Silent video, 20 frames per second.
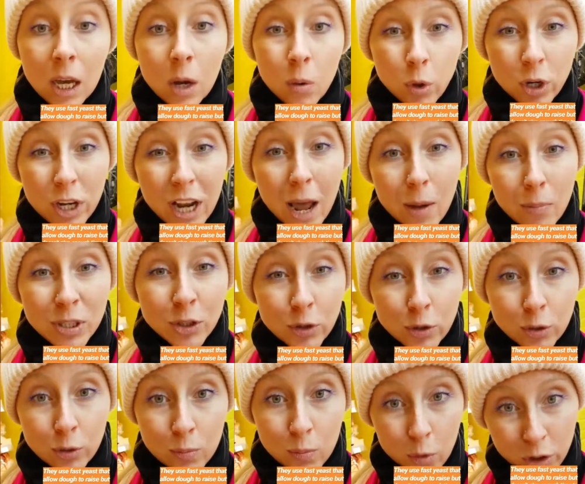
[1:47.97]
What happens
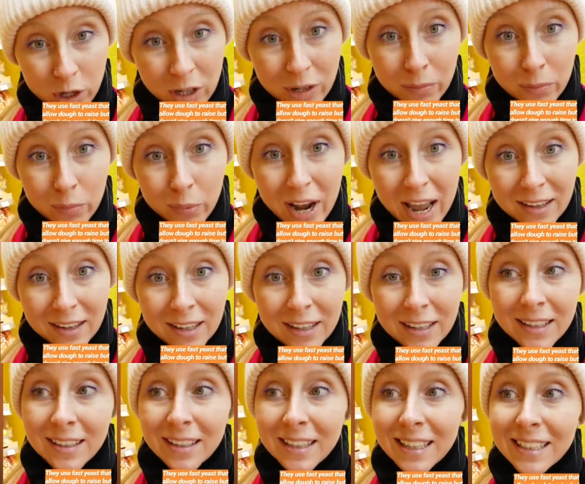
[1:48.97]
to modern bread?
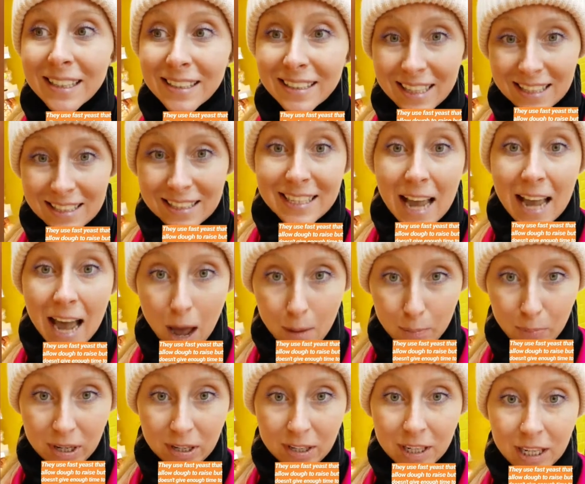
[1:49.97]
It doesn't
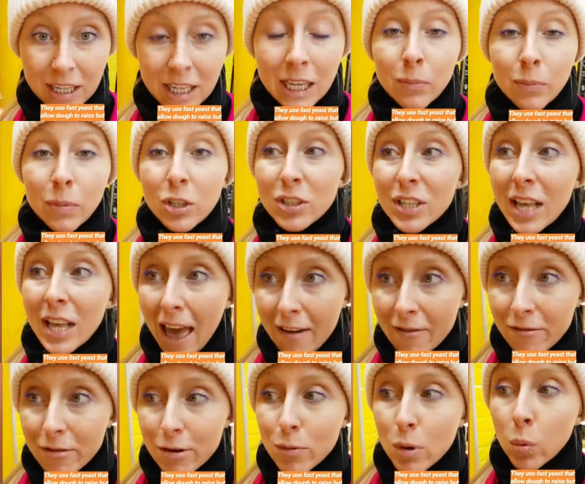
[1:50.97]
happen because
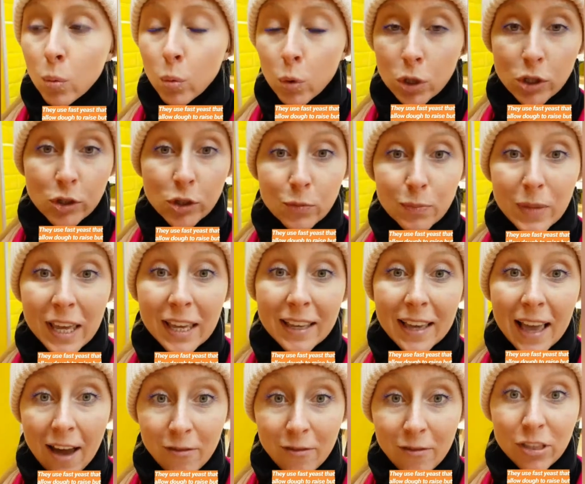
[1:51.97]
everyone wants to make
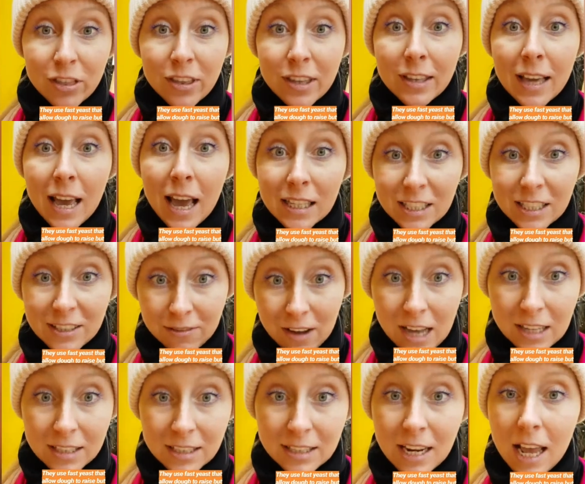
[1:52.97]
everything as
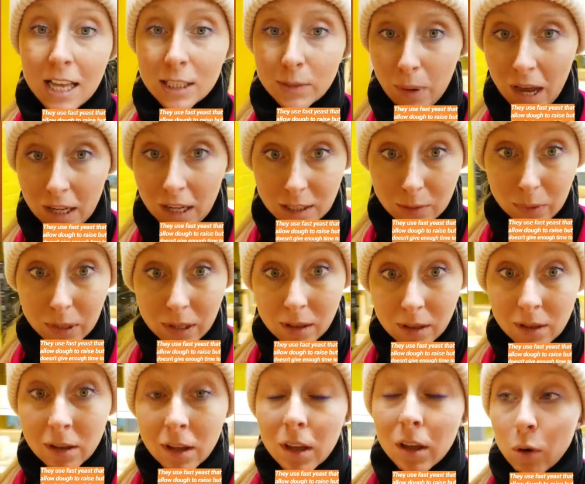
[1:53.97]
fast as possible,
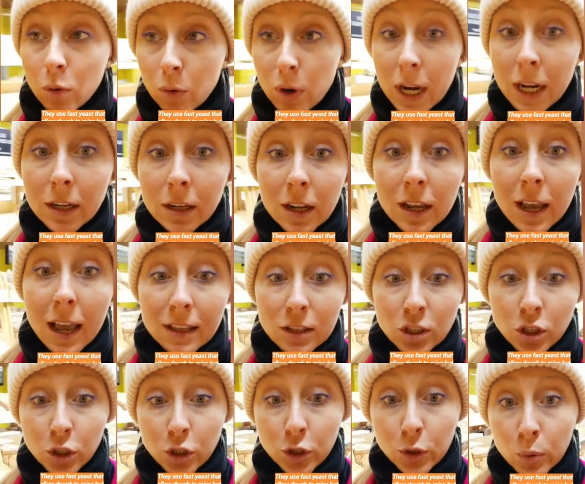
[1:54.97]
right? And
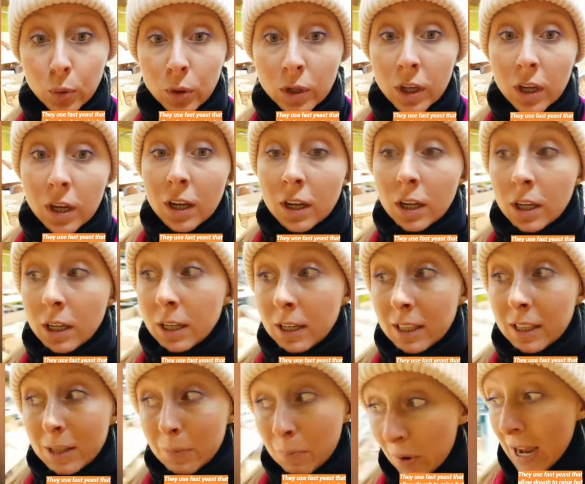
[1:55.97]
so
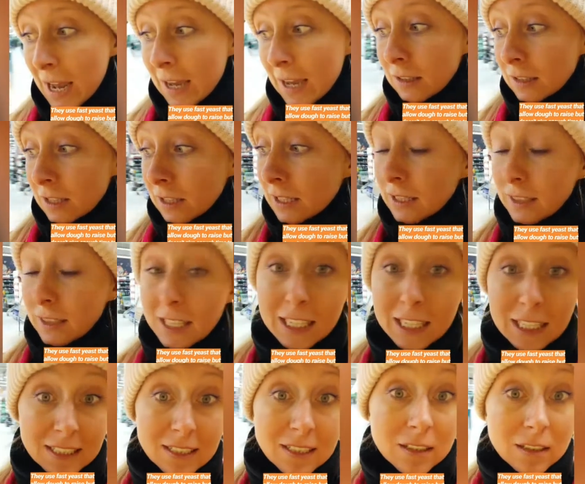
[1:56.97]
the bread that
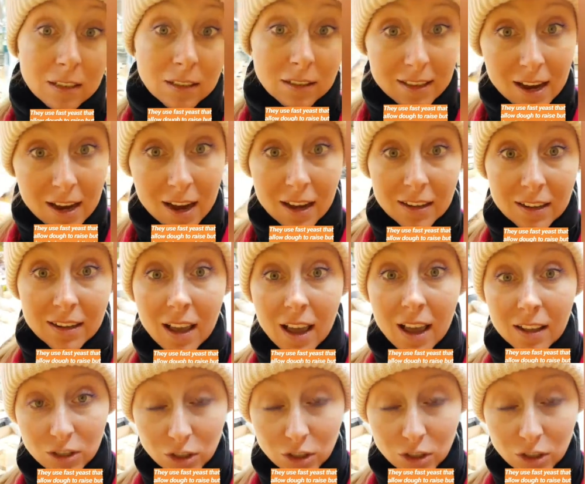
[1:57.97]
is done and